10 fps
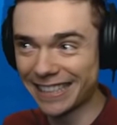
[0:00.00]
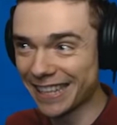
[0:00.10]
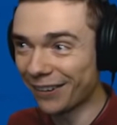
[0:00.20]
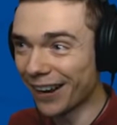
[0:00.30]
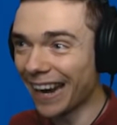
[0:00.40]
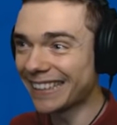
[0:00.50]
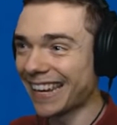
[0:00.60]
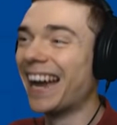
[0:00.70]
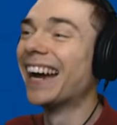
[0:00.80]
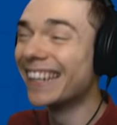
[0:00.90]
Is that right,
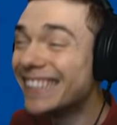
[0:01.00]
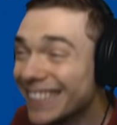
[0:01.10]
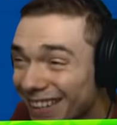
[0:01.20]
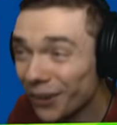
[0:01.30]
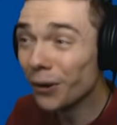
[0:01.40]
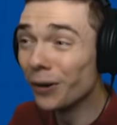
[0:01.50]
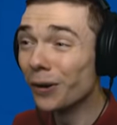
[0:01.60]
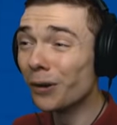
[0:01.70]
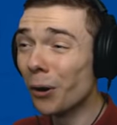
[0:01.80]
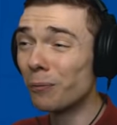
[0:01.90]
guys?
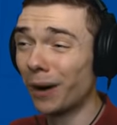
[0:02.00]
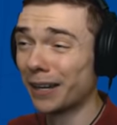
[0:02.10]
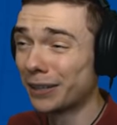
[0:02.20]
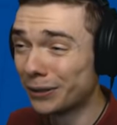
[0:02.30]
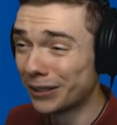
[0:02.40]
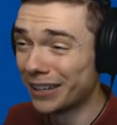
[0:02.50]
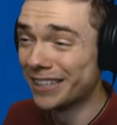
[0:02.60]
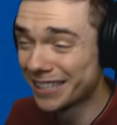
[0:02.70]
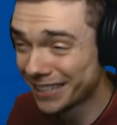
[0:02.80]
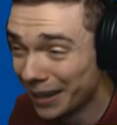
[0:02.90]
Oh my
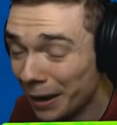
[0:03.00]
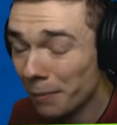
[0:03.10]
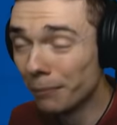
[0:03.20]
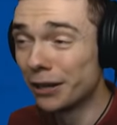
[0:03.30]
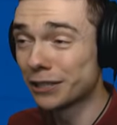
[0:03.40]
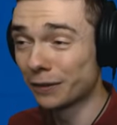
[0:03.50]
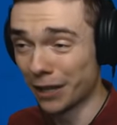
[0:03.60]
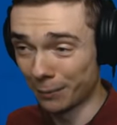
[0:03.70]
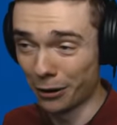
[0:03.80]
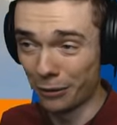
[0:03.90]
goodness. Most of
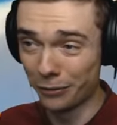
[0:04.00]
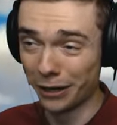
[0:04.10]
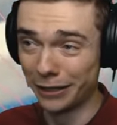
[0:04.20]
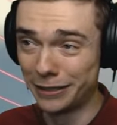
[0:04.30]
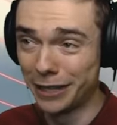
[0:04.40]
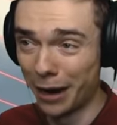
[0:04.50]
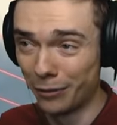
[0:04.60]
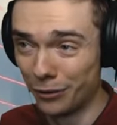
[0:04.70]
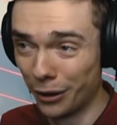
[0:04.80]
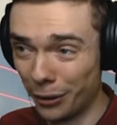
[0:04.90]
them are already
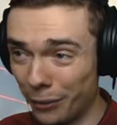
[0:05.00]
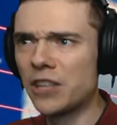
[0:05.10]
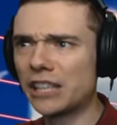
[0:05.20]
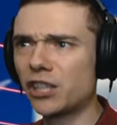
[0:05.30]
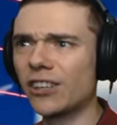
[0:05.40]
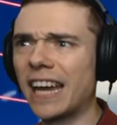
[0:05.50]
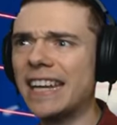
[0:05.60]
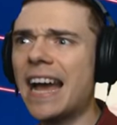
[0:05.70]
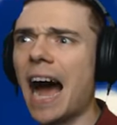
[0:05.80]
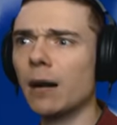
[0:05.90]
down, though. But that's okay.
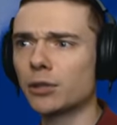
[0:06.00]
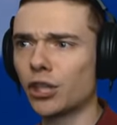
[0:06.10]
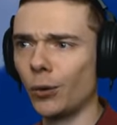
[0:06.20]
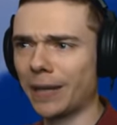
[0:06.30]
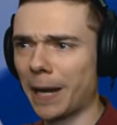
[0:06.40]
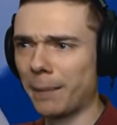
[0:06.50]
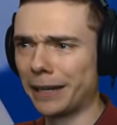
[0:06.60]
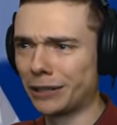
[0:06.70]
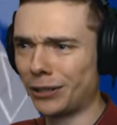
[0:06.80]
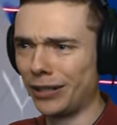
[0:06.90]
I'm sure we can
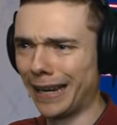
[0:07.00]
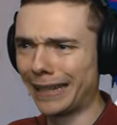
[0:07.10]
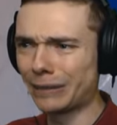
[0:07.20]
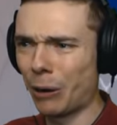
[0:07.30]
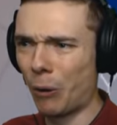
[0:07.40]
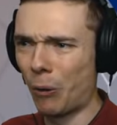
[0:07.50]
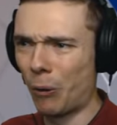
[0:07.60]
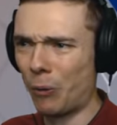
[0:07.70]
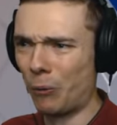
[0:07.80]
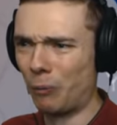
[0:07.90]
make it to the end.
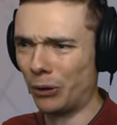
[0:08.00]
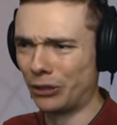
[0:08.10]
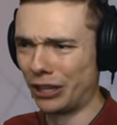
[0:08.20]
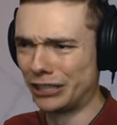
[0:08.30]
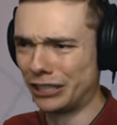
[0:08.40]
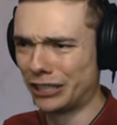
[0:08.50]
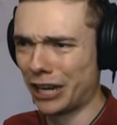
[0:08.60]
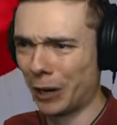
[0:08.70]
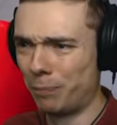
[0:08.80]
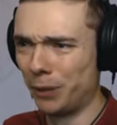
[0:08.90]
Oh, but this is
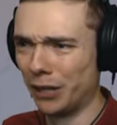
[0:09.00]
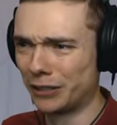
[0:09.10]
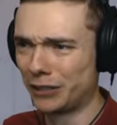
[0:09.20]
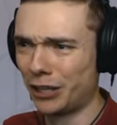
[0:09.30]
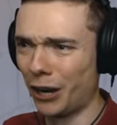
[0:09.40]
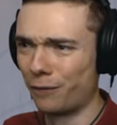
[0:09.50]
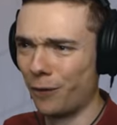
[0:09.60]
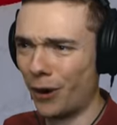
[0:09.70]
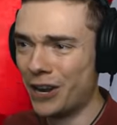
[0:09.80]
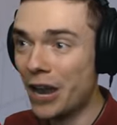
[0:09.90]
gonna be a tough
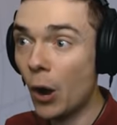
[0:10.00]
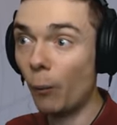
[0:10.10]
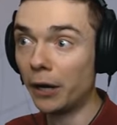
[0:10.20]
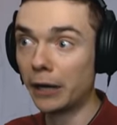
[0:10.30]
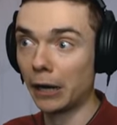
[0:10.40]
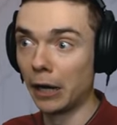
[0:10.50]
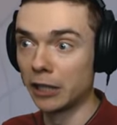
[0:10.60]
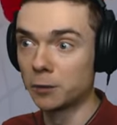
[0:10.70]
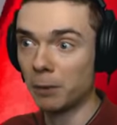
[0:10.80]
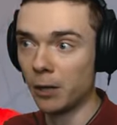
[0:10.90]
one. We got a
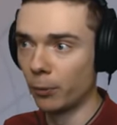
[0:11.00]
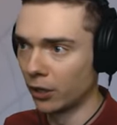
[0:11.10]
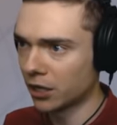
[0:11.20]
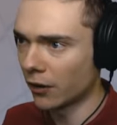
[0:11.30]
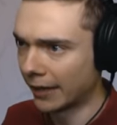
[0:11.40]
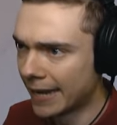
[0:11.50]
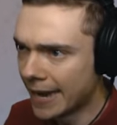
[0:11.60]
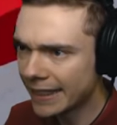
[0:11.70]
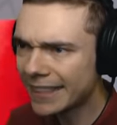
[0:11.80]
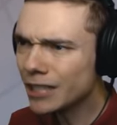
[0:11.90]
lot of spinny boys. All right,
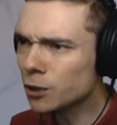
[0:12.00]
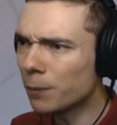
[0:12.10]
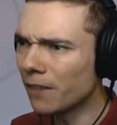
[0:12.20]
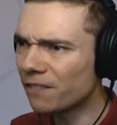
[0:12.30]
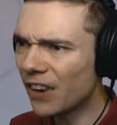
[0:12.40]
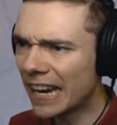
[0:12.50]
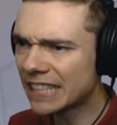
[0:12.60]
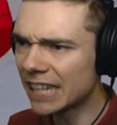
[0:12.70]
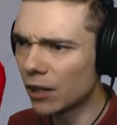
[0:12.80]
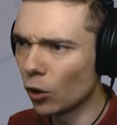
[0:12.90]
these spin
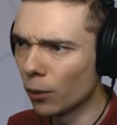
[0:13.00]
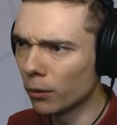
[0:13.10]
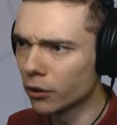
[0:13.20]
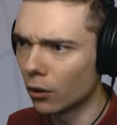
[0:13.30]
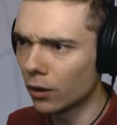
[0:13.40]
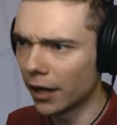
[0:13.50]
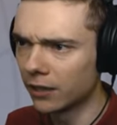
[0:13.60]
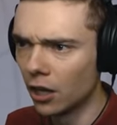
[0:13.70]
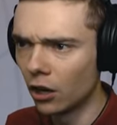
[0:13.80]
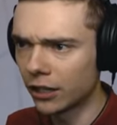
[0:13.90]
faster than normal, though,
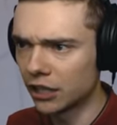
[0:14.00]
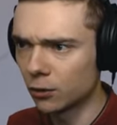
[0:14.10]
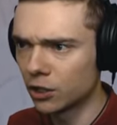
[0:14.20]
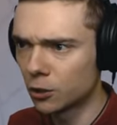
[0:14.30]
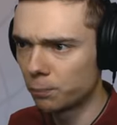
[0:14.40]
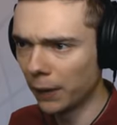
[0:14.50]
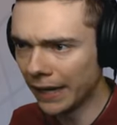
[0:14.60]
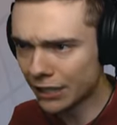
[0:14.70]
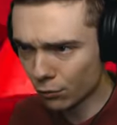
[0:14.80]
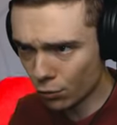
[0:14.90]
right? Okay, so it
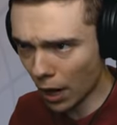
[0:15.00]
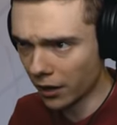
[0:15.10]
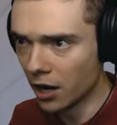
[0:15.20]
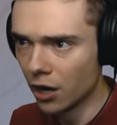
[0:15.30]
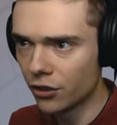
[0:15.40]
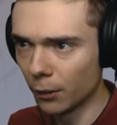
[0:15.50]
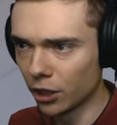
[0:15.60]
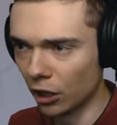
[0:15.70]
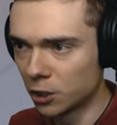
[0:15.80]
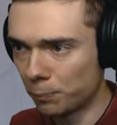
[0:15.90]
spins, run. There we
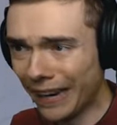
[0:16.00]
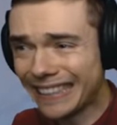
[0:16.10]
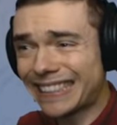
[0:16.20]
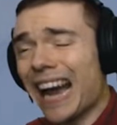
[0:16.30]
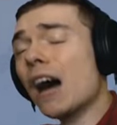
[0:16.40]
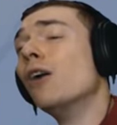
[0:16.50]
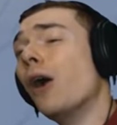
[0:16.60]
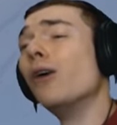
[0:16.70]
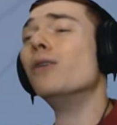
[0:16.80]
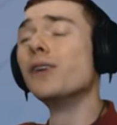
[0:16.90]
go, spin down!
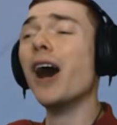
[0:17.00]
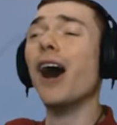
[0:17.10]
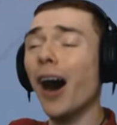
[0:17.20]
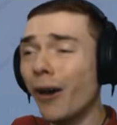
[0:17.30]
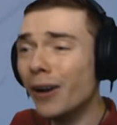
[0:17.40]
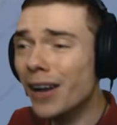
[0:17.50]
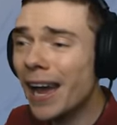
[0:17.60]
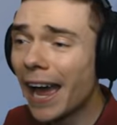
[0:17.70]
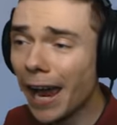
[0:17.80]
Oh no!